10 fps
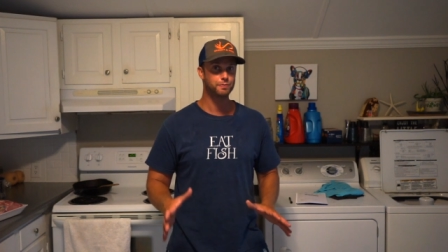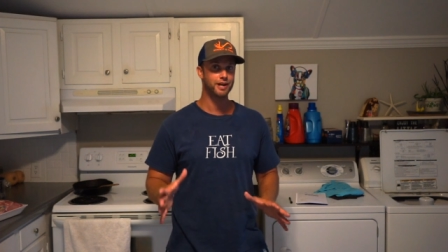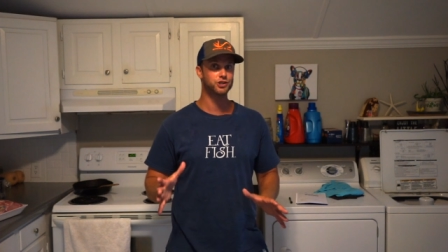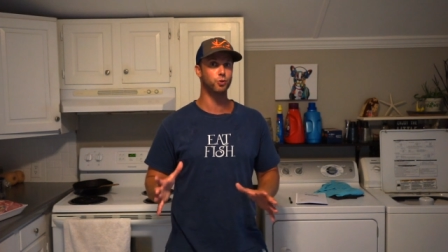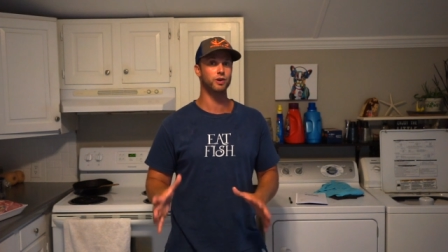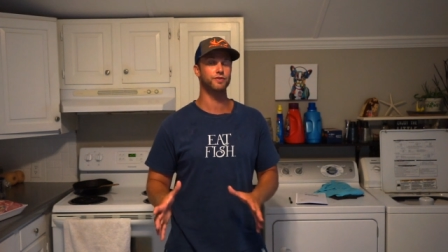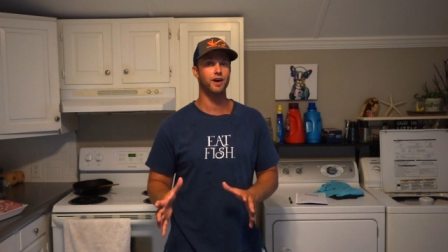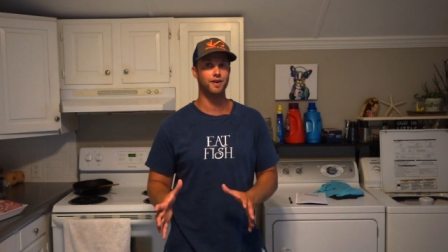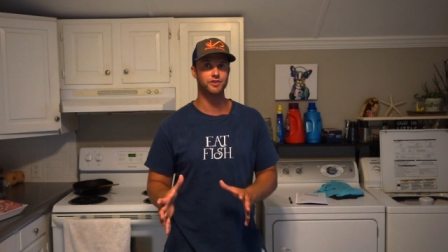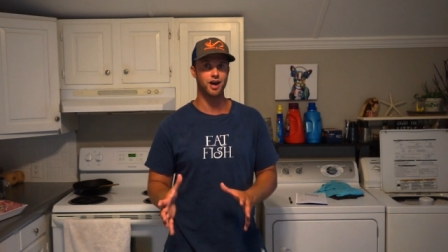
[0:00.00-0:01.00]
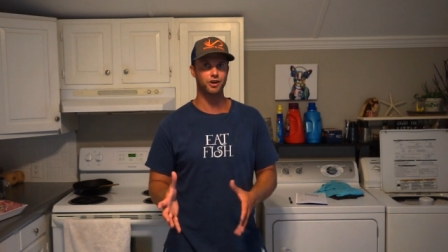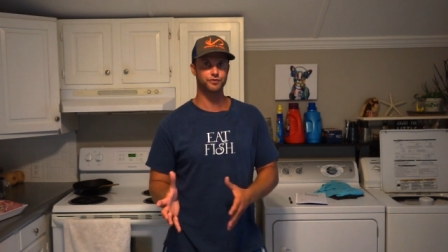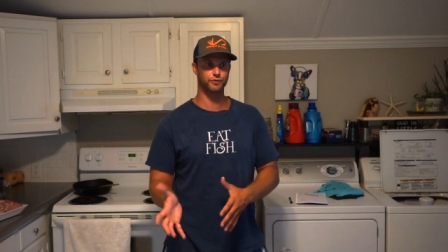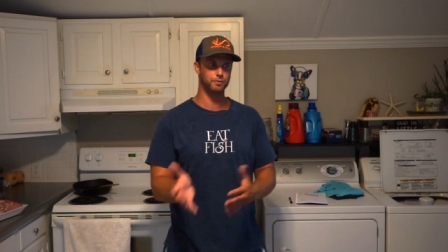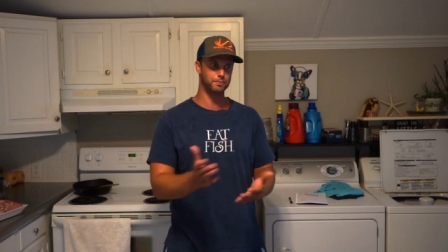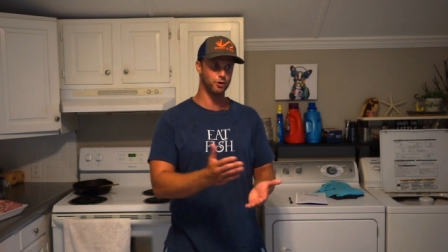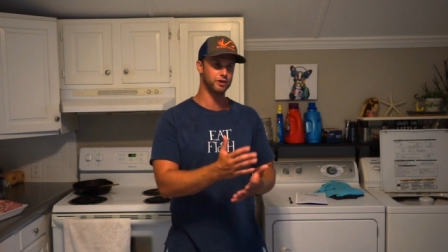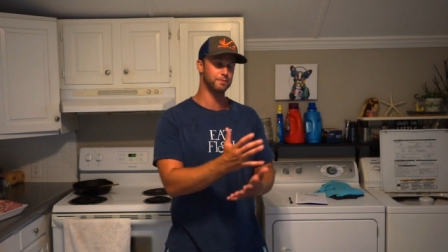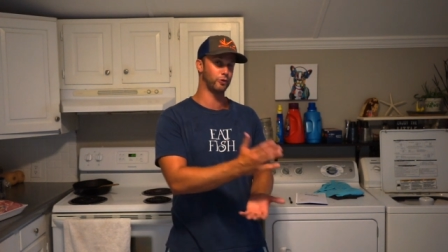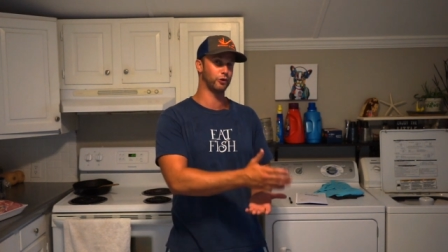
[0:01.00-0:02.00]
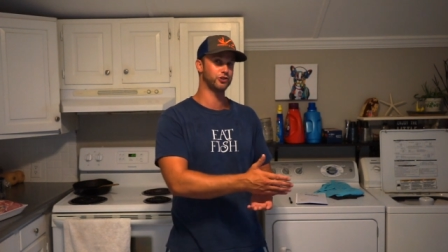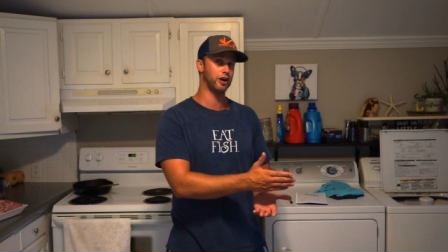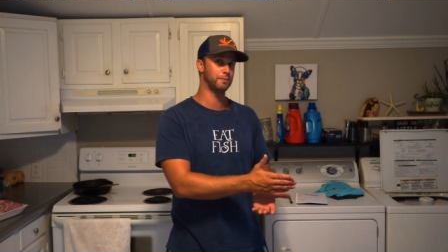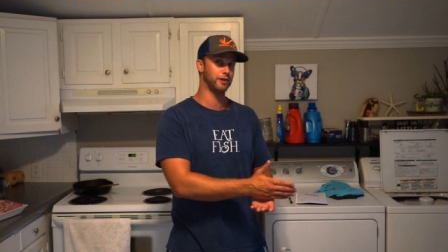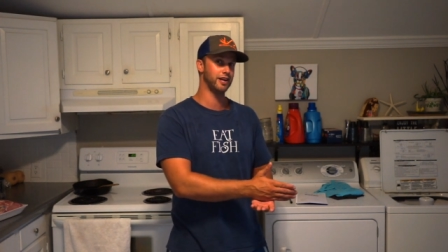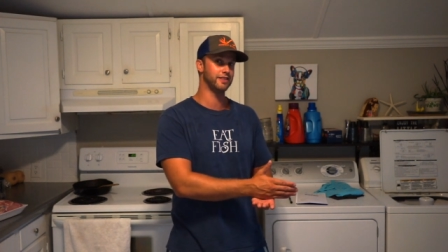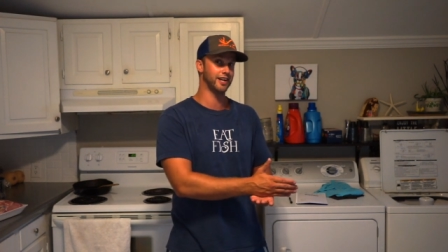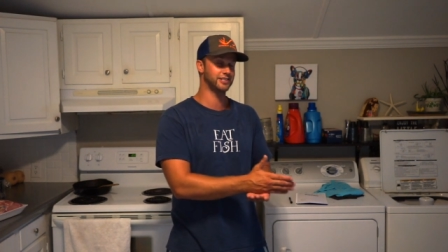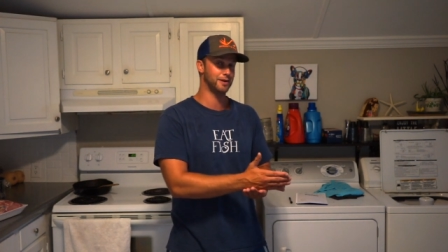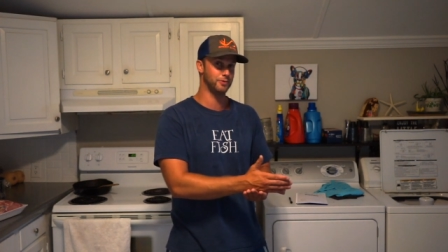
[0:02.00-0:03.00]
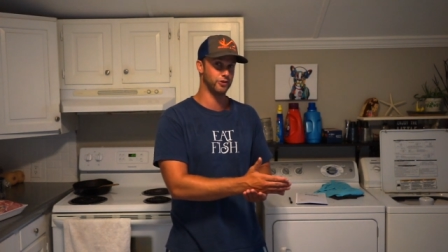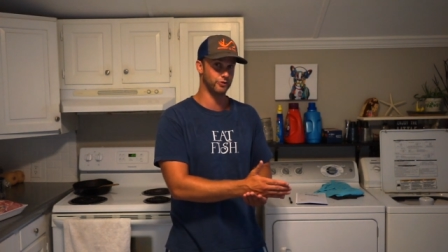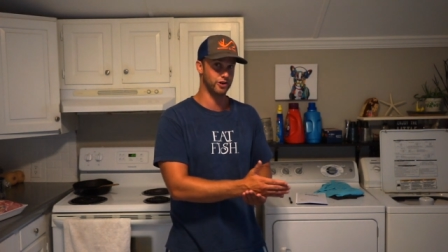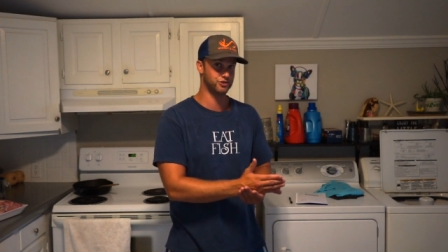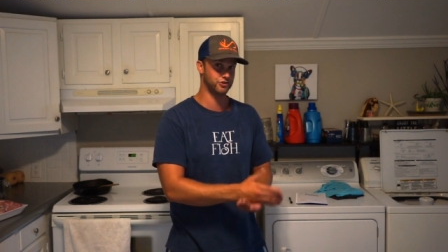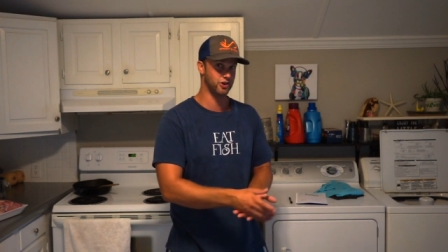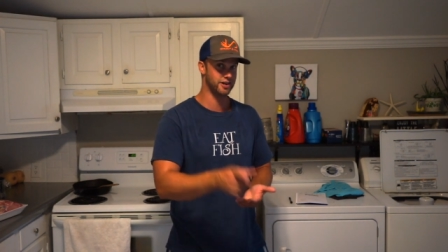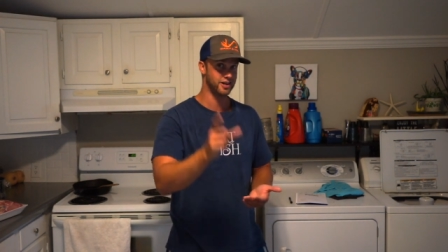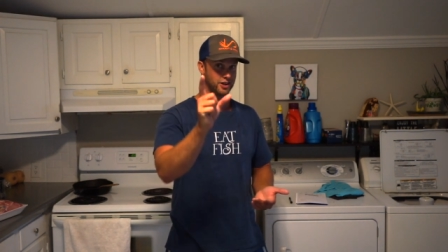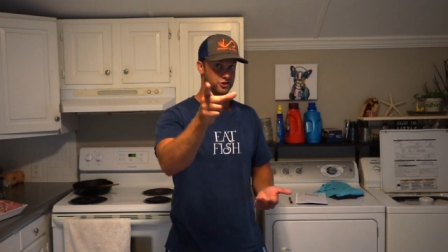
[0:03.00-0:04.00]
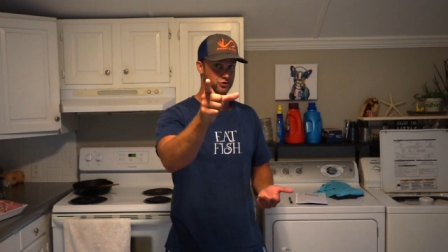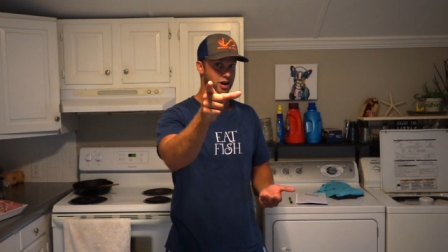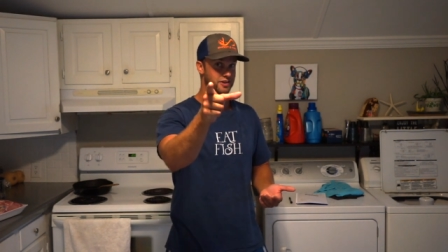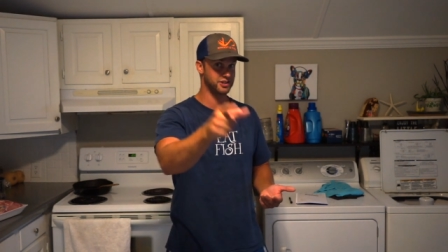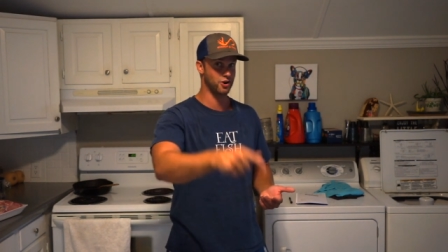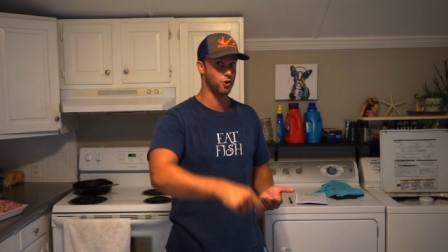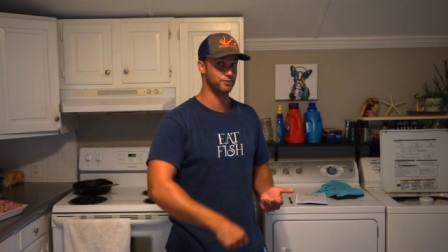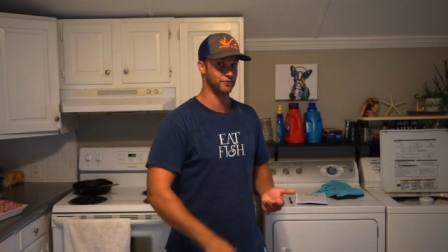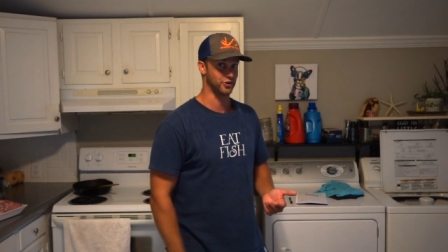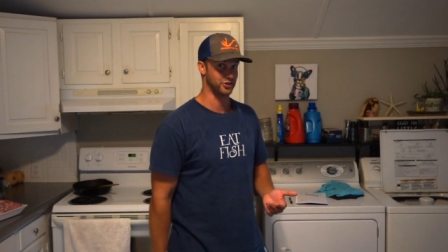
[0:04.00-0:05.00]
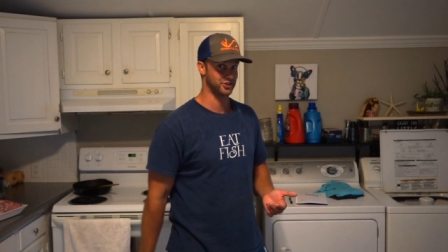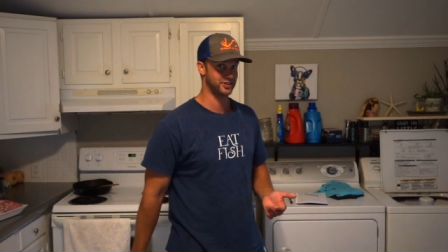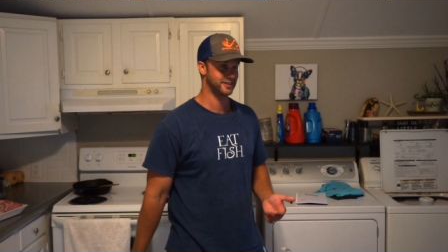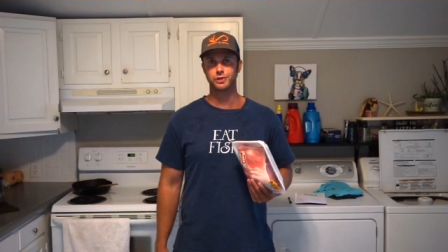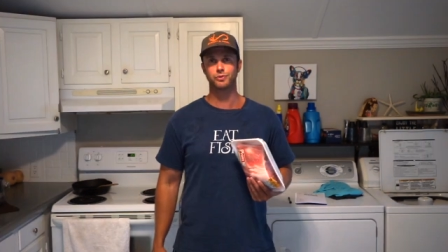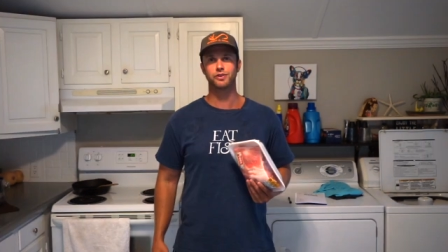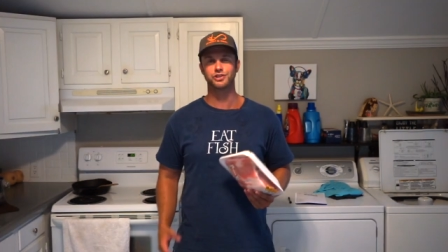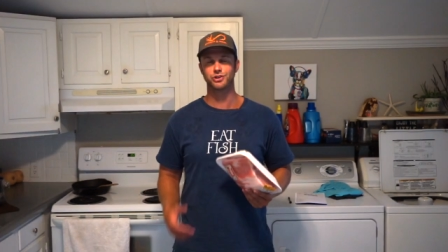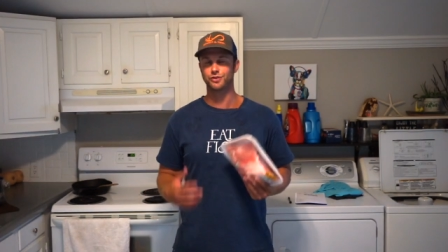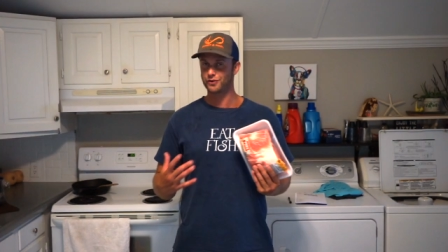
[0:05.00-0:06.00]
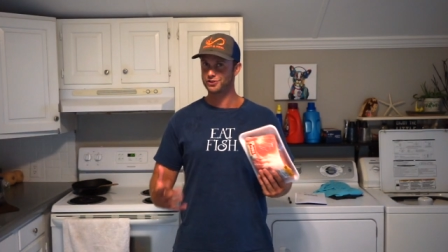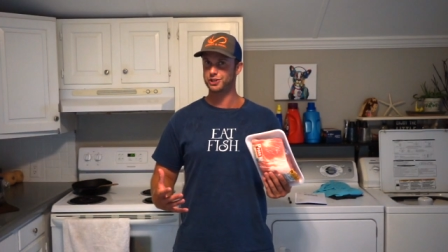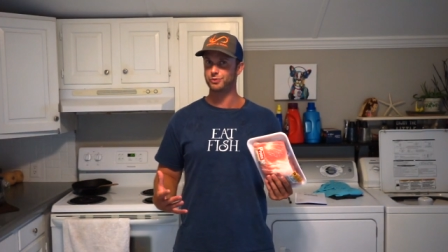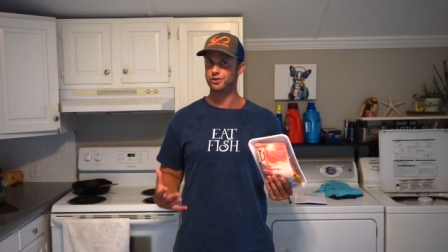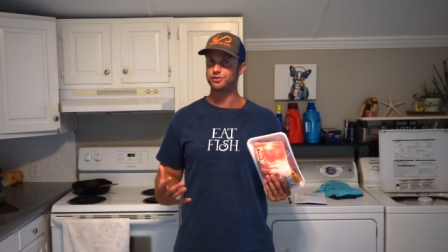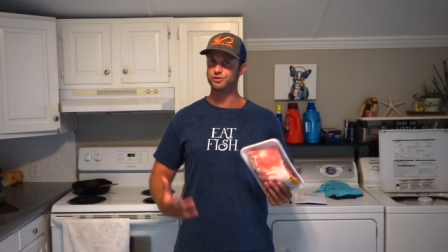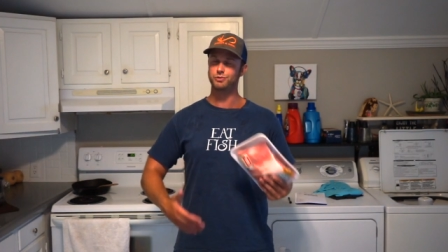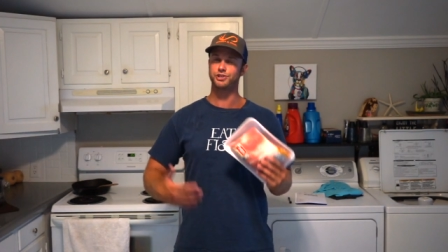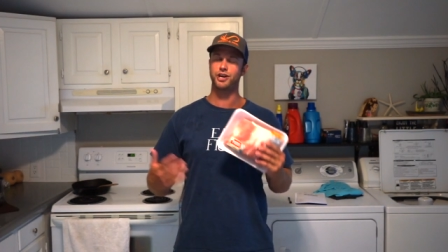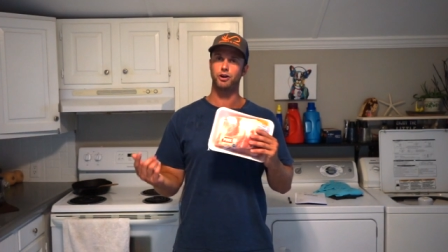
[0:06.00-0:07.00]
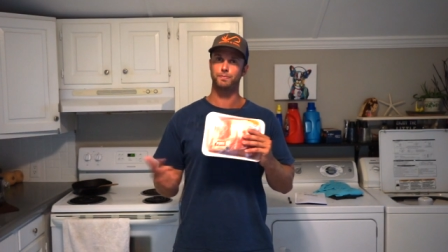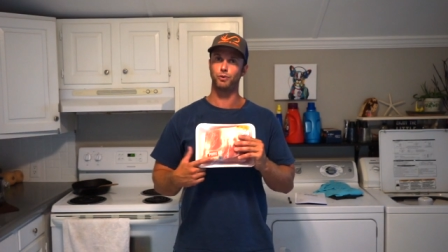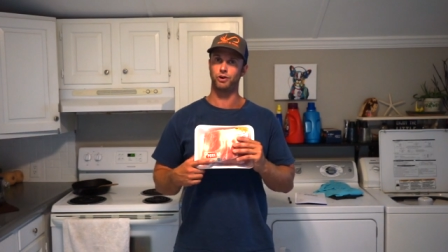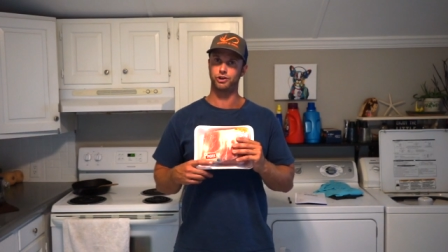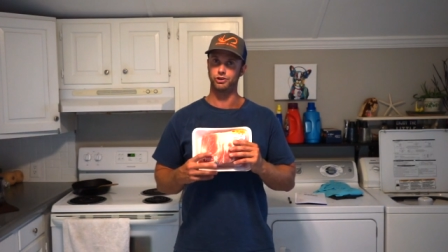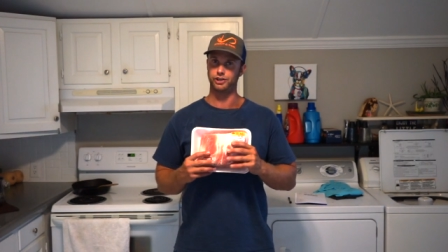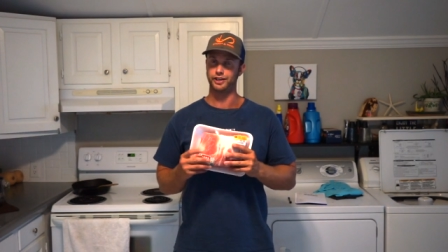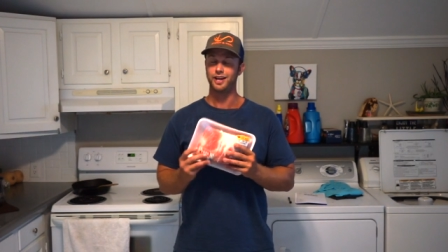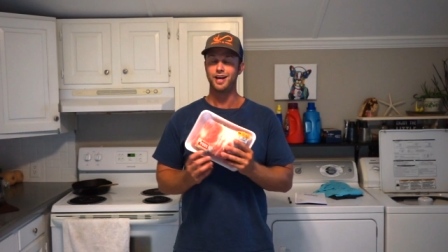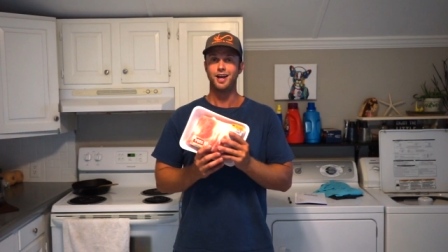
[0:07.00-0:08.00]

you pay $25 for a bone-in pork chop plate next time you're at a restaurant, try this at home first. So the first thing we're gonna do is get our pork cooking.